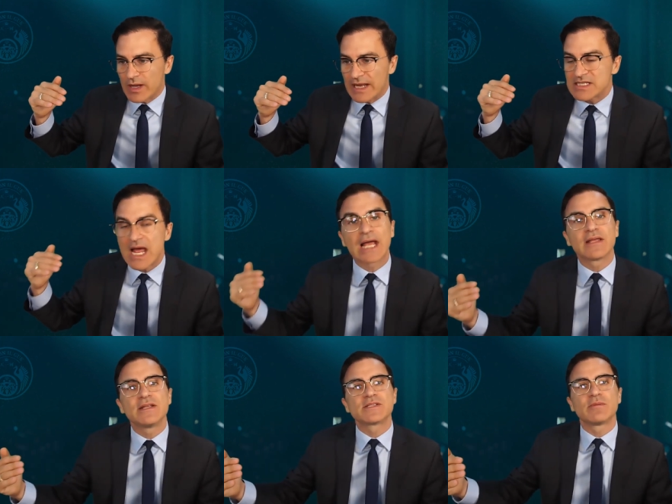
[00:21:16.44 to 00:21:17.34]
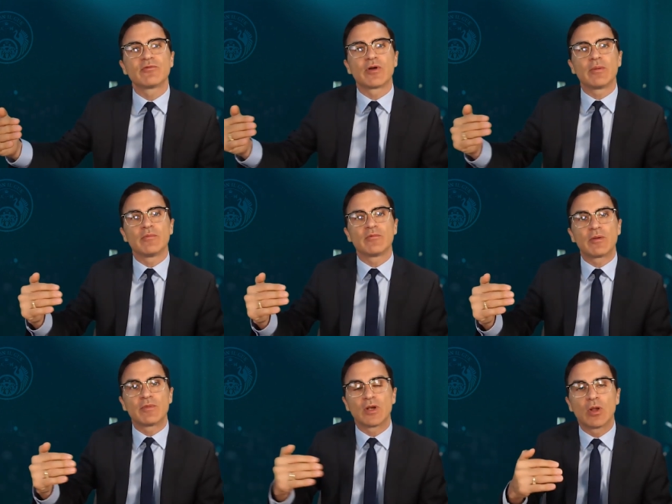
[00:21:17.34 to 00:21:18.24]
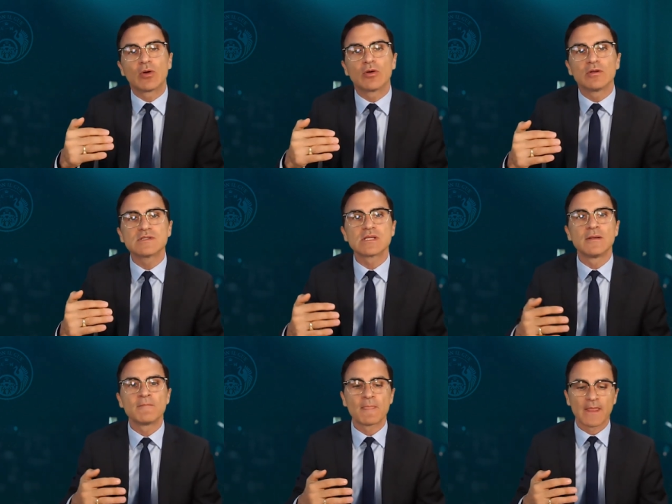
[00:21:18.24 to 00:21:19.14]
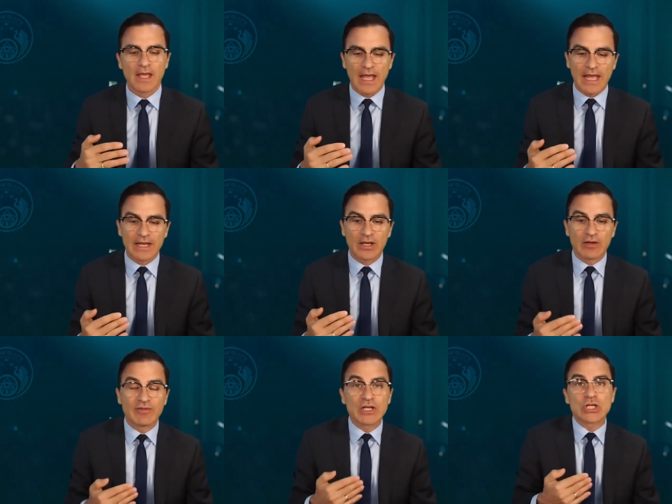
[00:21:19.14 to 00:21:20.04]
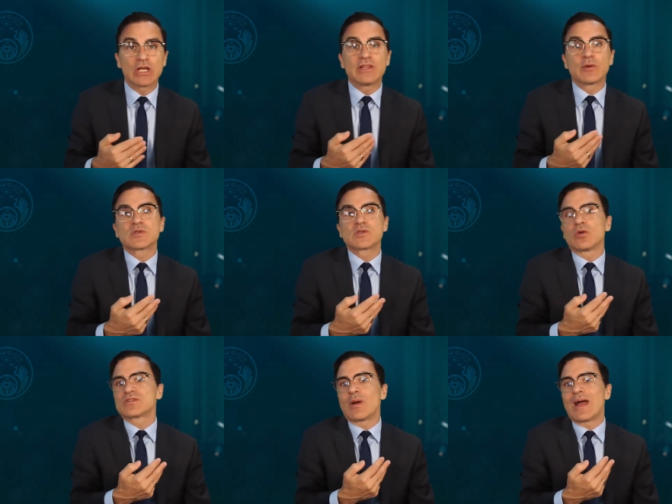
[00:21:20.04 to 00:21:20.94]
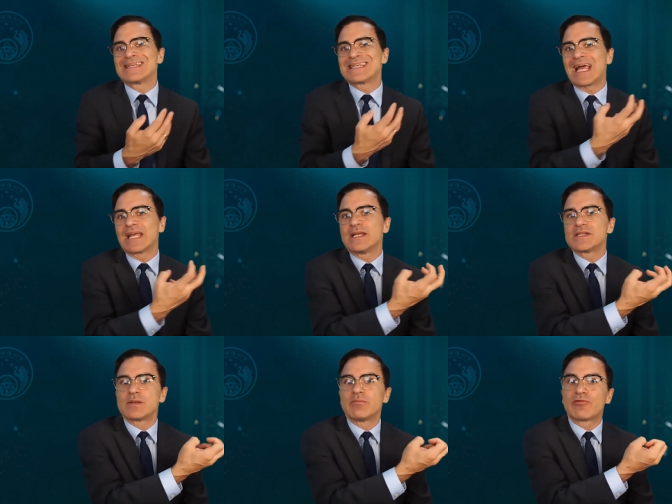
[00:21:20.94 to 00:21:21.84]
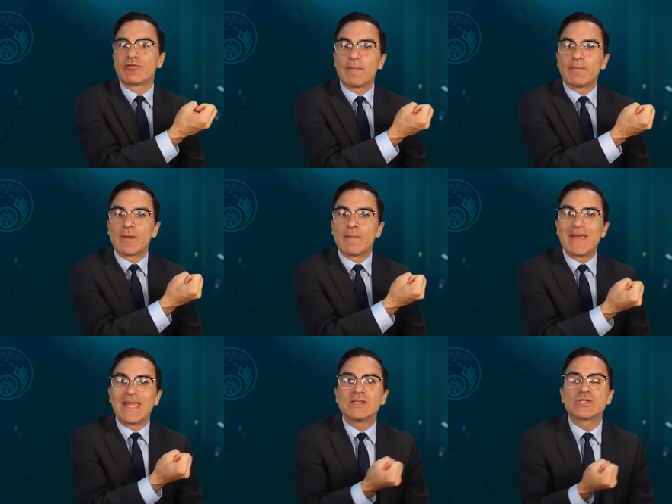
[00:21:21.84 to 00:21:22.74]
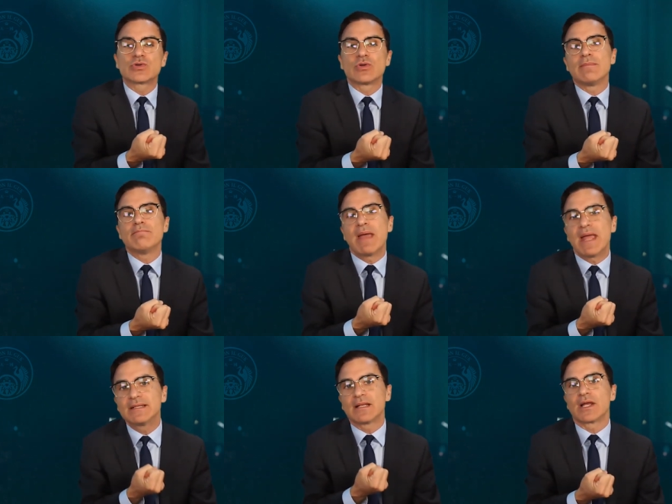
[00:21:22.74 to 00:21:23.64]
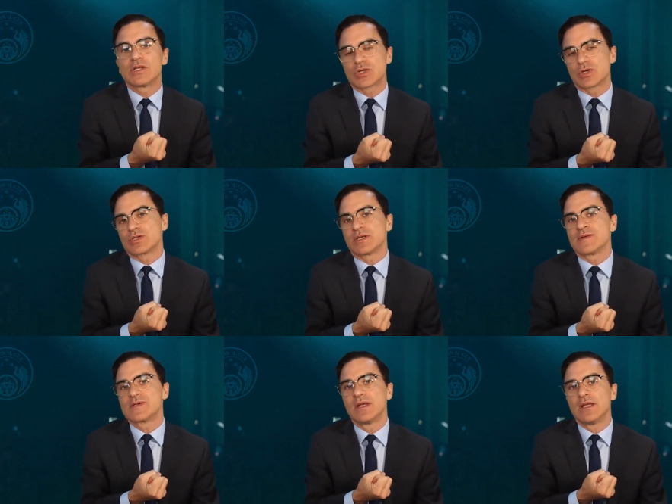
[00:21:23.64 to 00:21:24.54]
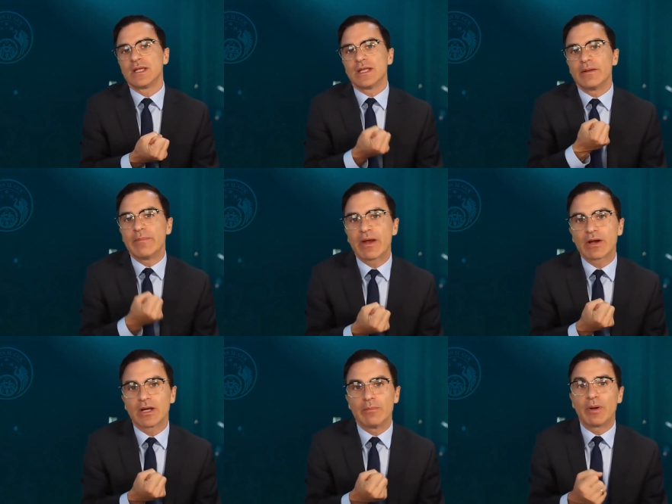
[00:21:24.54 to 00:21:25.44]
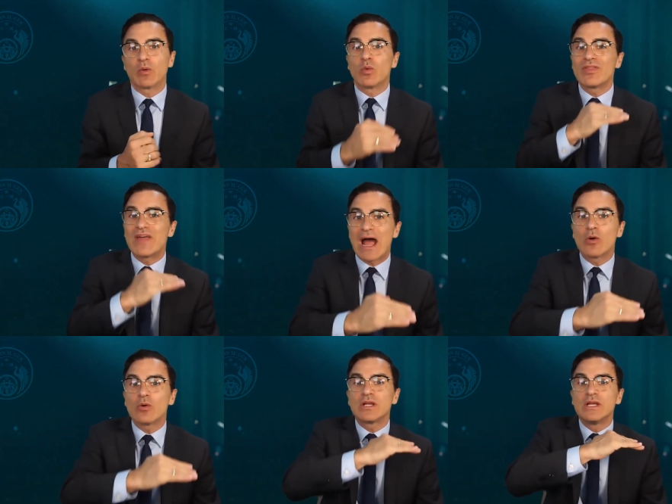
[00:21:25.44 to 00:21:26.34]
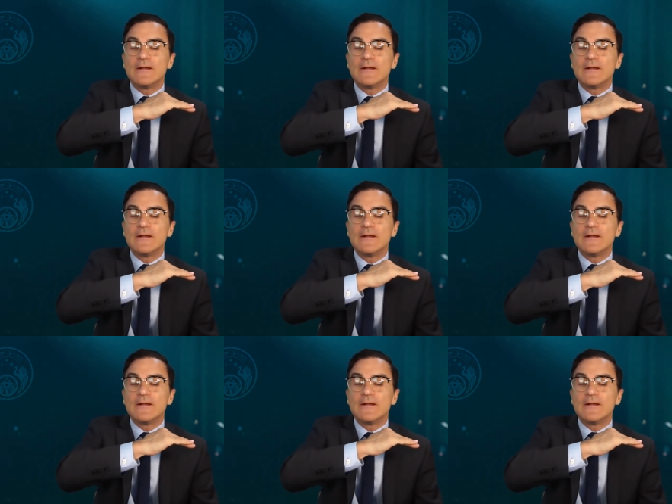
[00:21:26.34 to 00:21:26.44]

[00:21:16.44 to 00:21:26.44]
antagonism from the locals. And eventually there was also antagonism from the mainstream mainline churches in America. But without